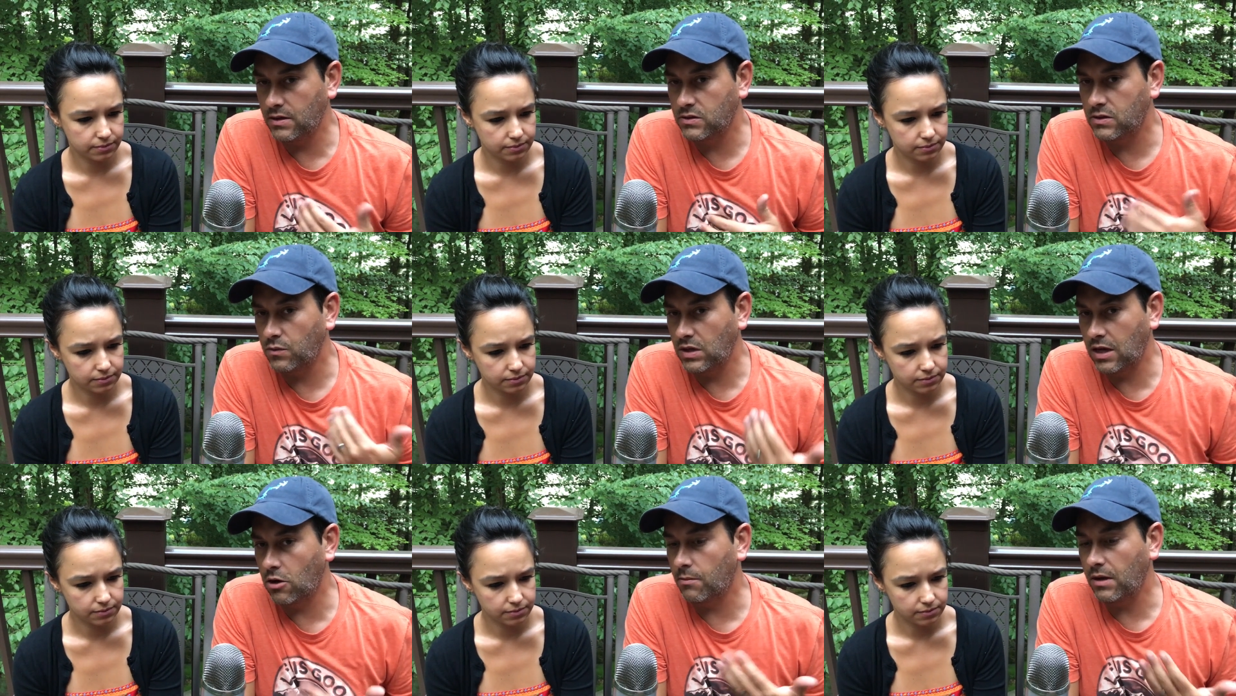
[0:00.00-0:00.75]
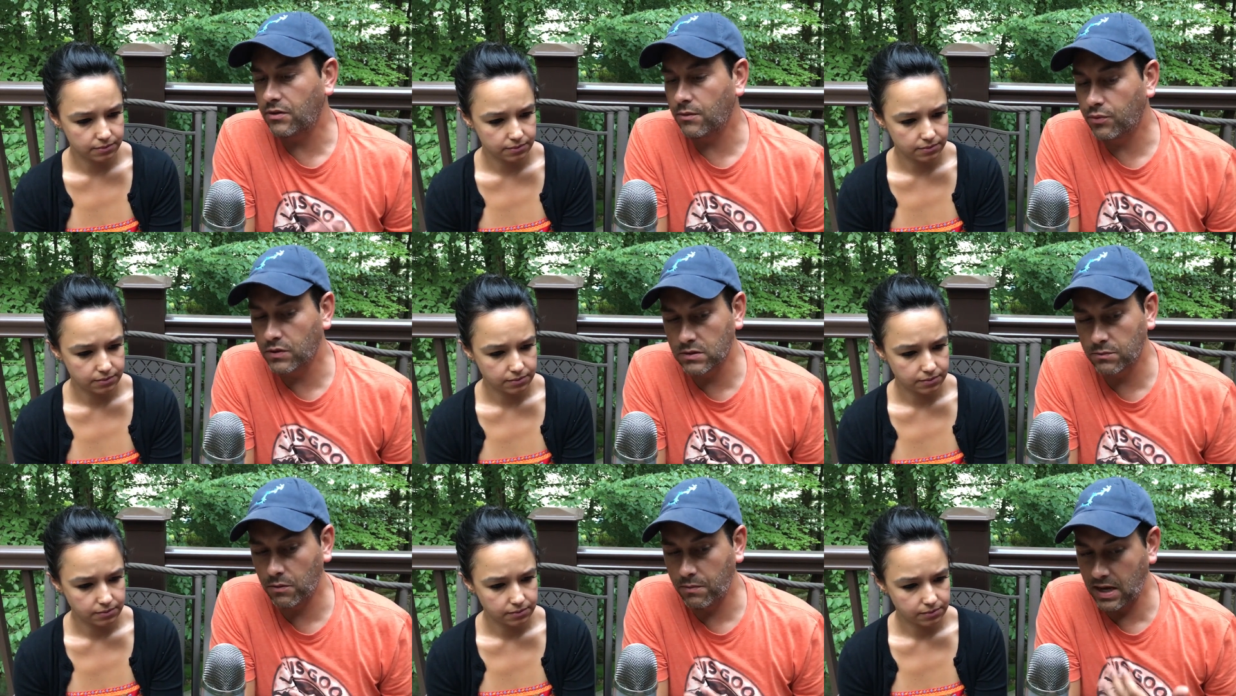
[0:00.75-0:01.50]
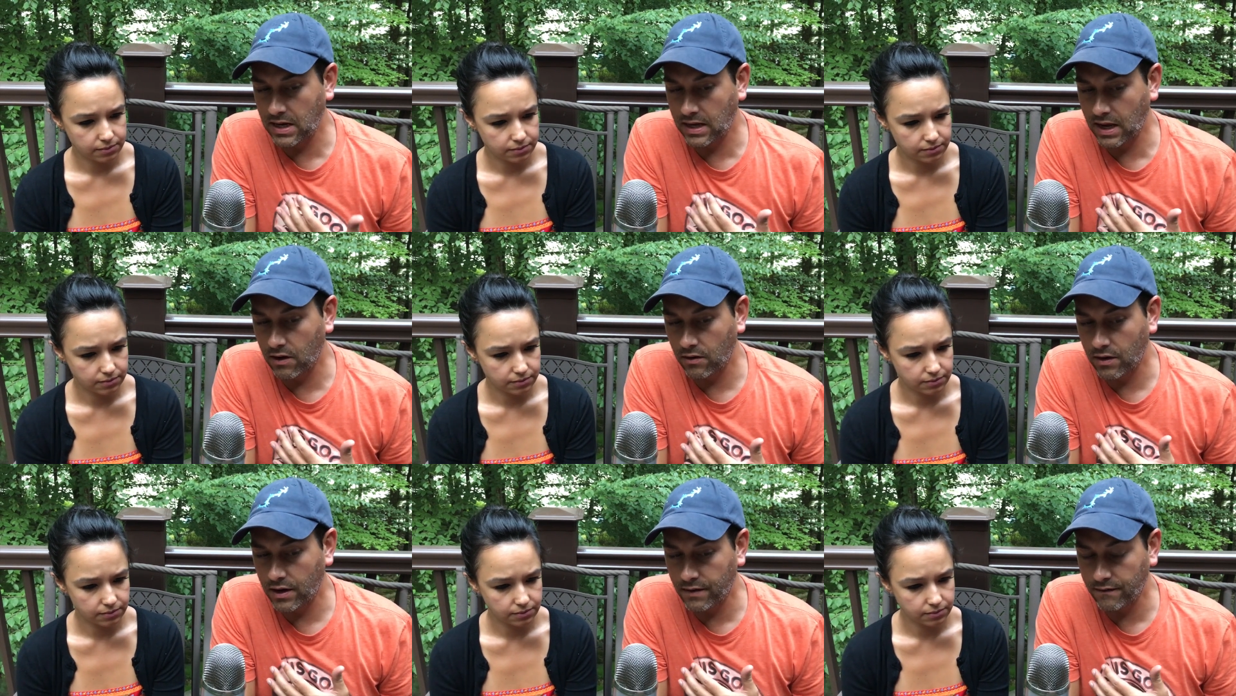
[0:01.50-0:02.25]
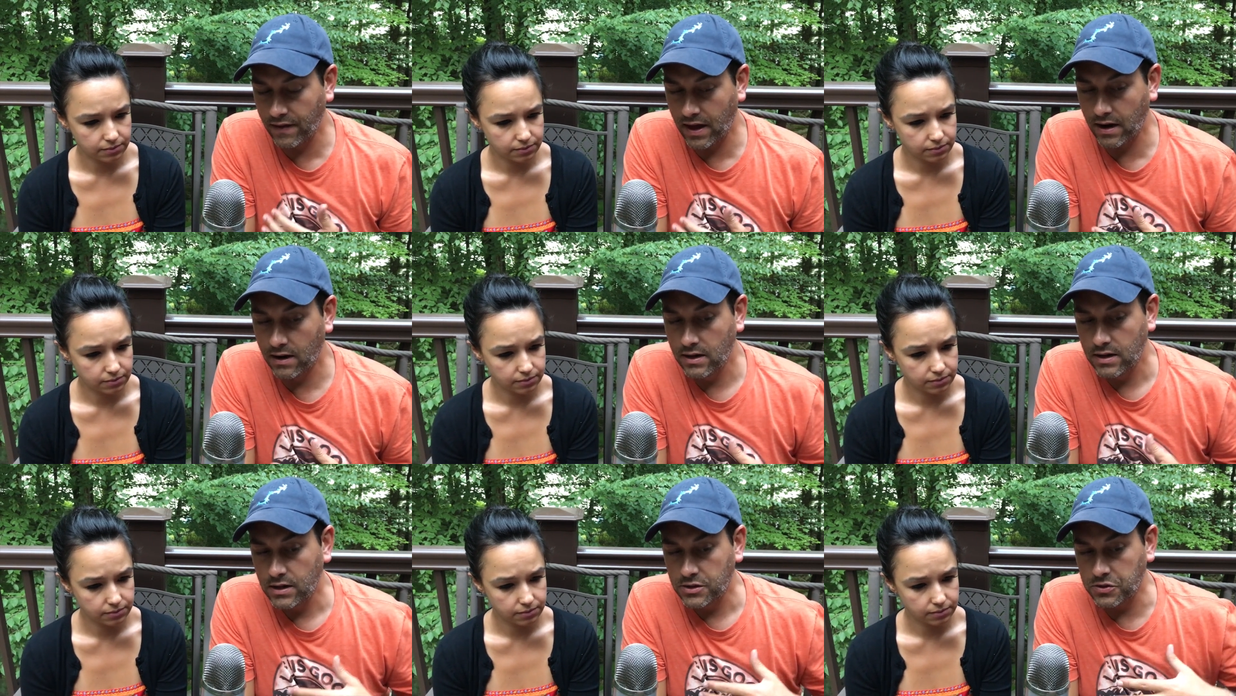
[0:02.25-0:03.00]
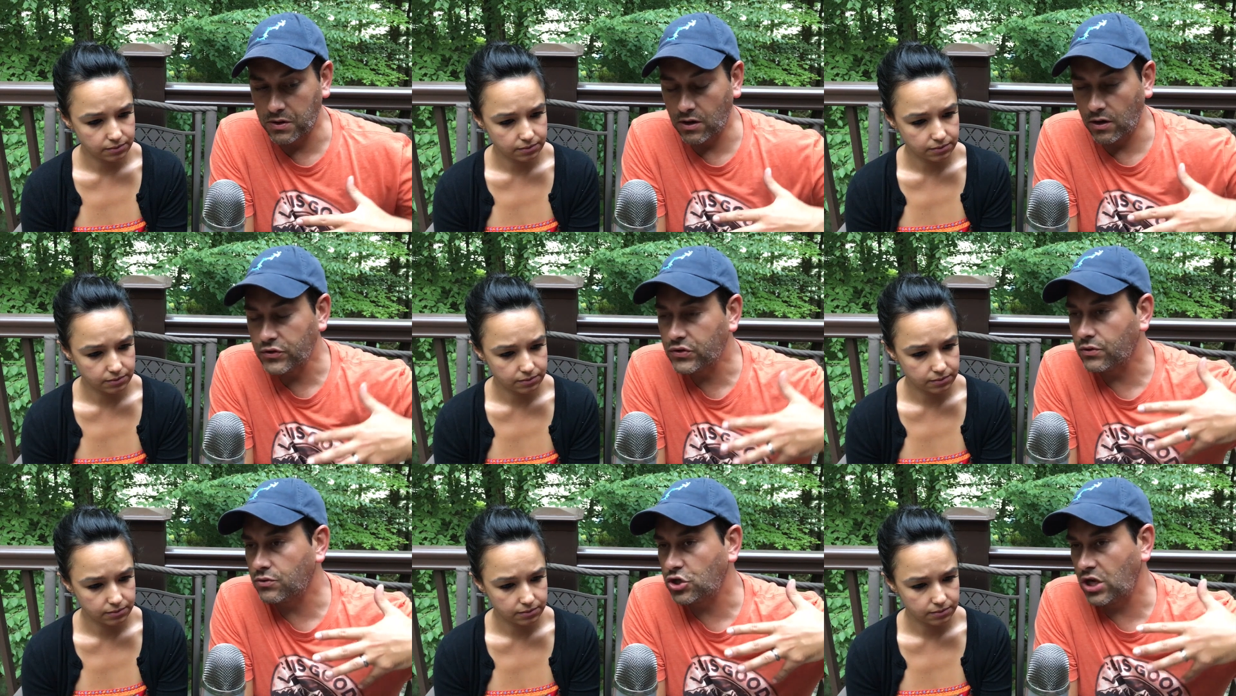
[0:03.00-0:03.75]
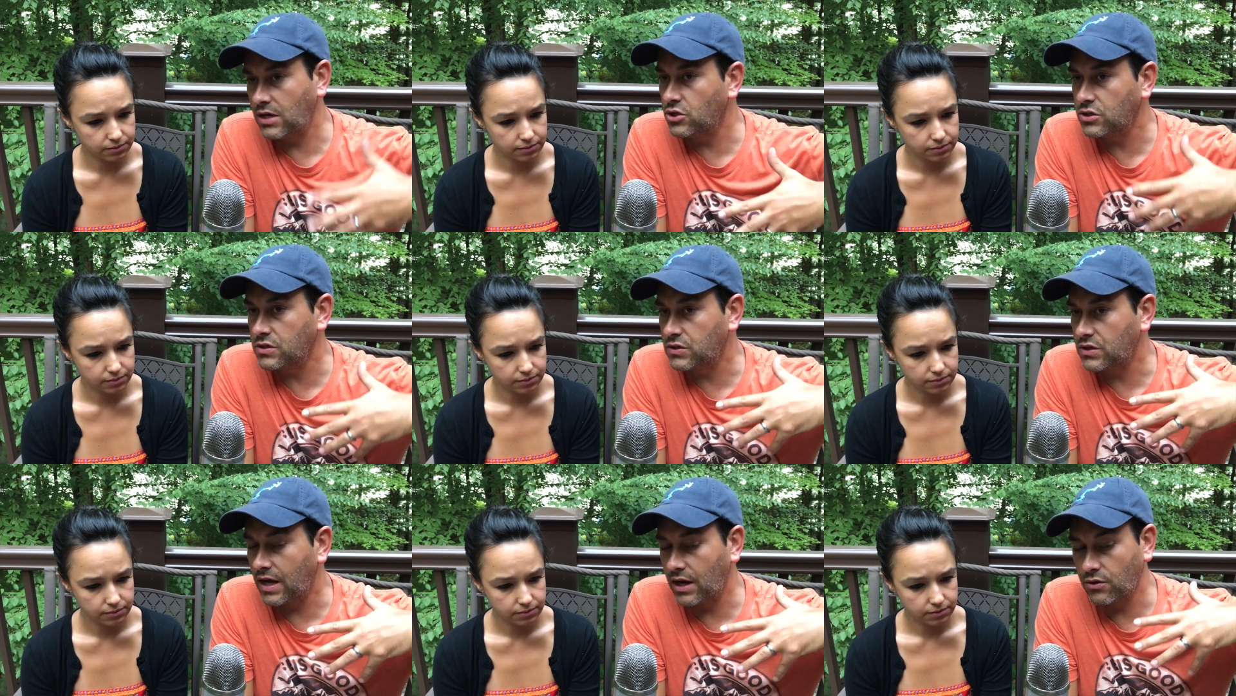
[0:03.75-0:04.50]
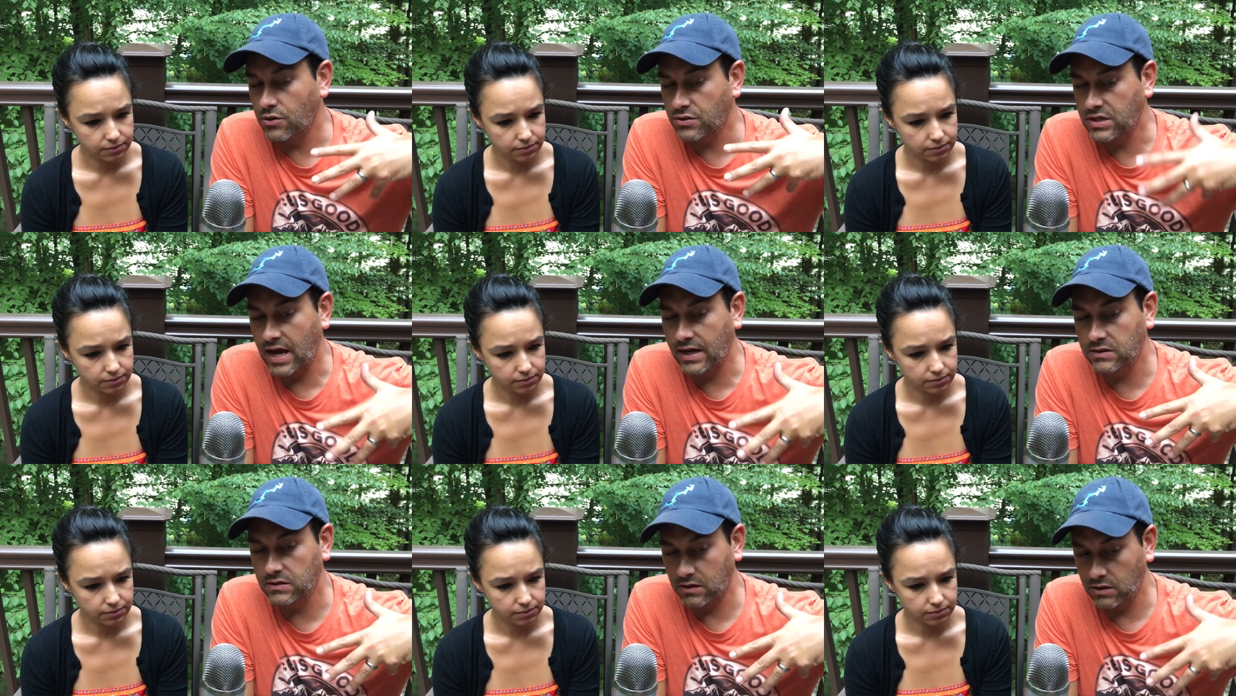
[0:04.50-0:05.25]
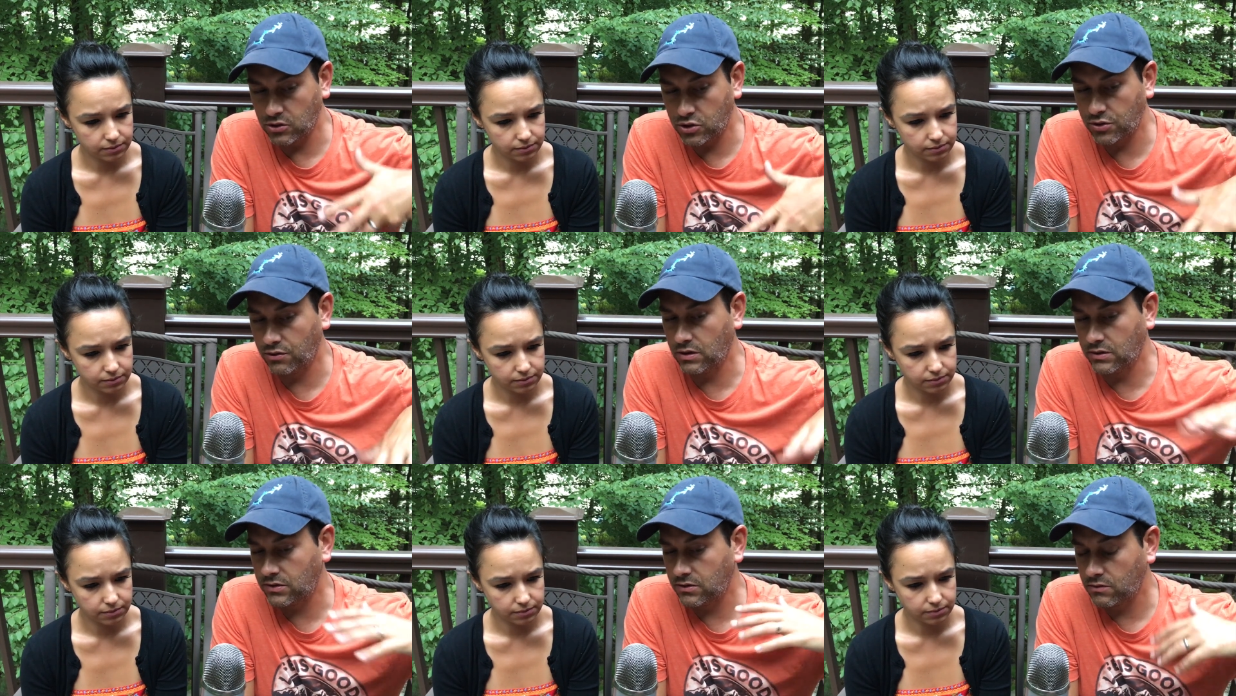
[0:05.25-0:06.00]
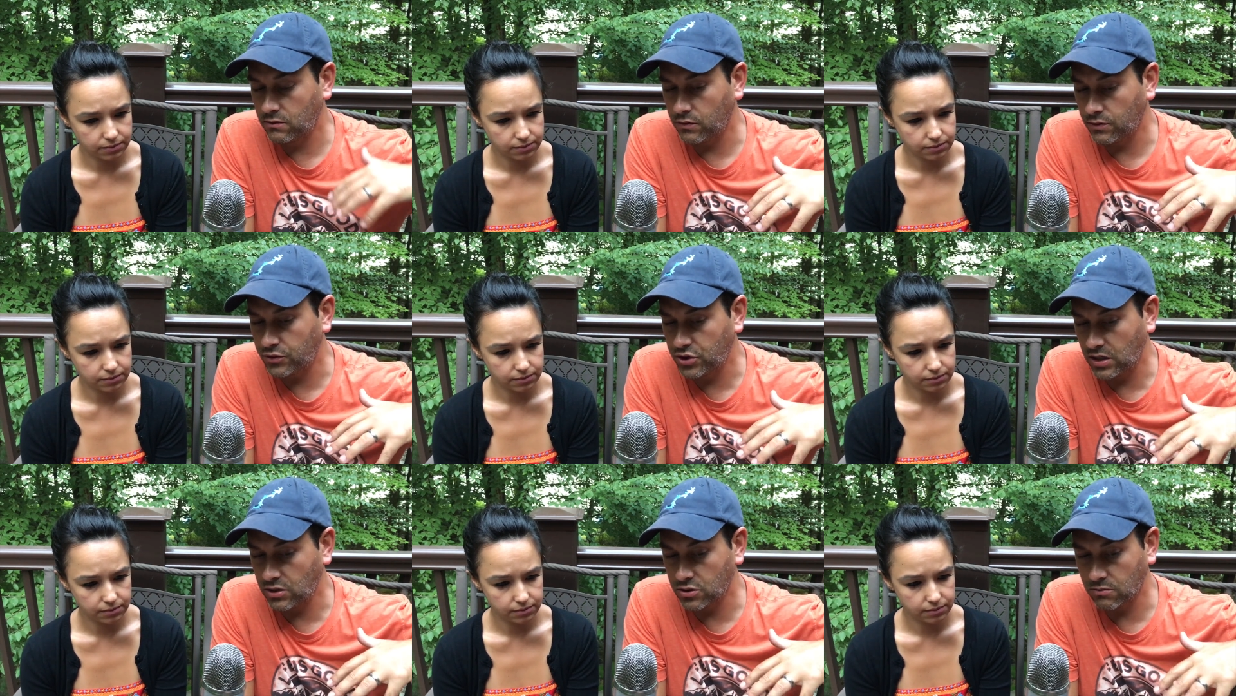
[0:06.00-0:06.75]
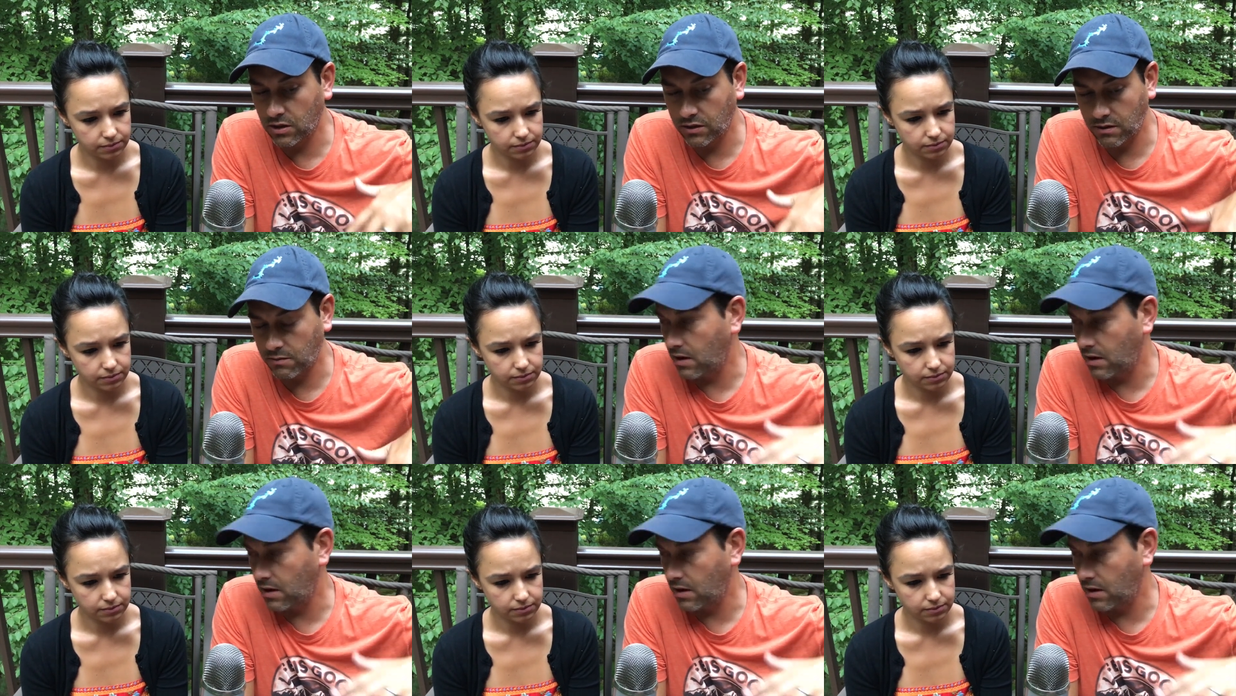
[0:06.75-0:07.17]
Speaker 1: is than we care about the principal pay down of that so and it also changes how your taxes and insurance will change your monthly